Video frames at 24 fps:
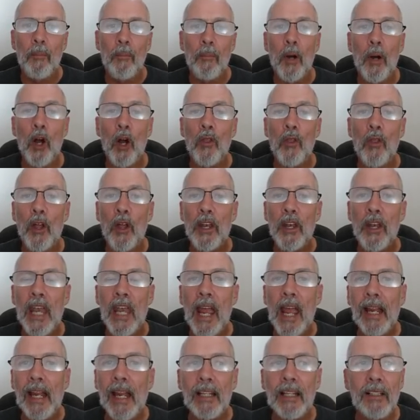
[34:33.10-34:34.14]
But the
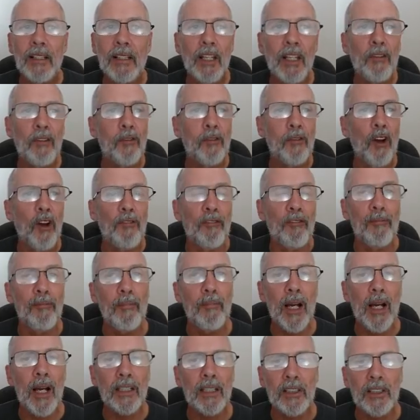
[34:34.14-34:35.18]
negative of
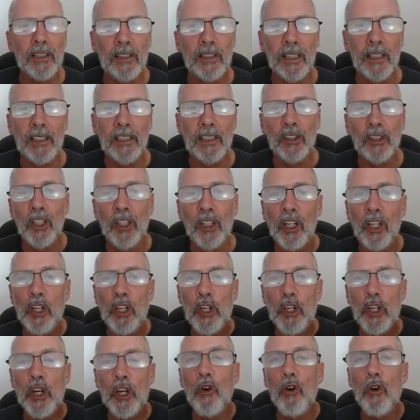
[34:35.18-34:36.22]
must is
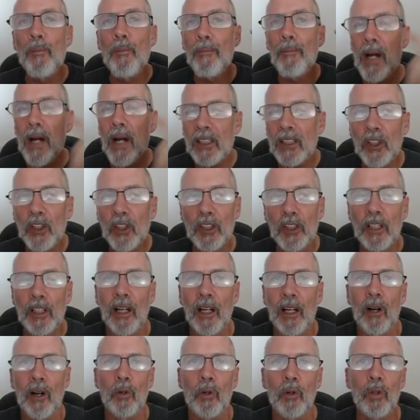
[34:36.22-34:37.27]
you mustn't
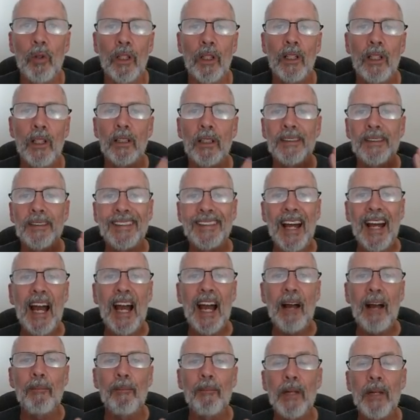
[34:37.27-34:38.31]
go.
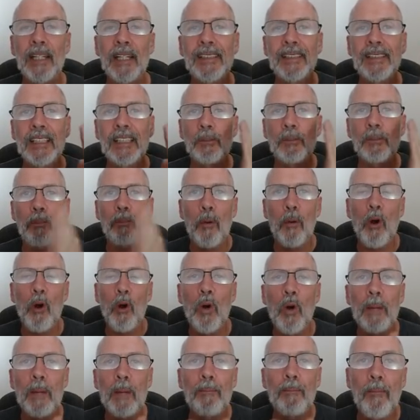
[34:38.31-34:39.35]
That means it's
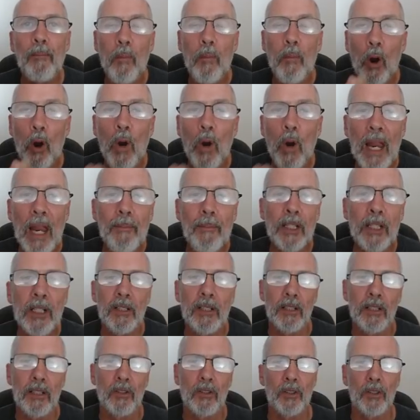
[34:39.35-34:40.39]

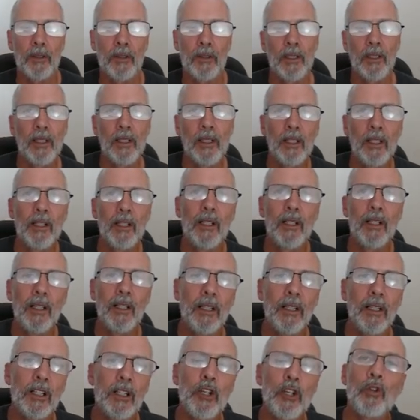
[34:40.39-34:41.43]
prohibited.
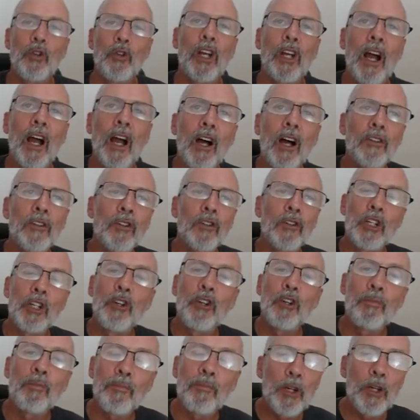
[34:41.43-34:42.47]
You can't do,
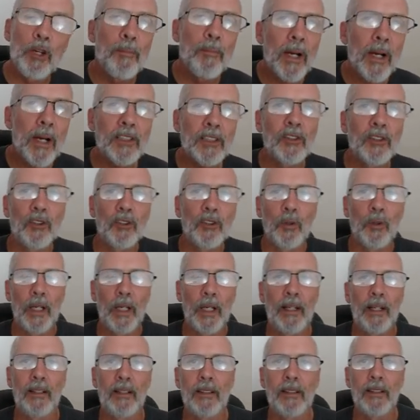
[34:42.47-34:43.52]
you mustn't do
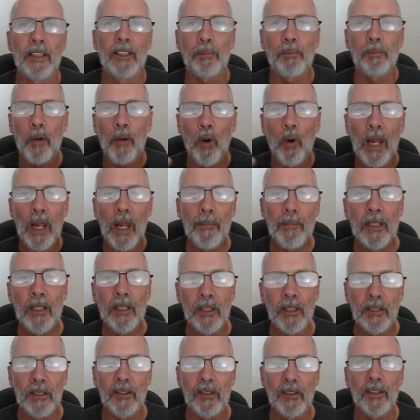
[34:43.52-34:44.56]
it. It's
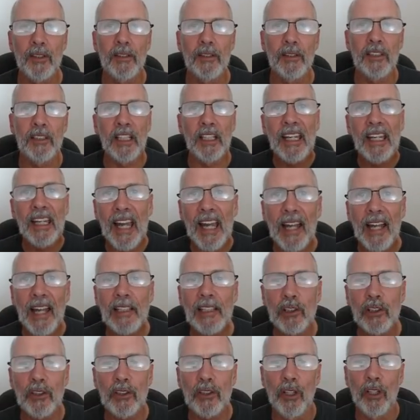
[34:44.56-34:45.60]
prohibited. It's
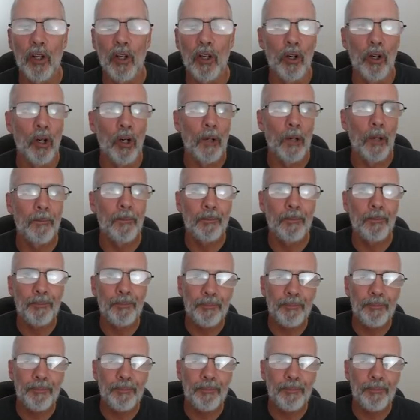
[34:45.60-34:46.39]
against the law.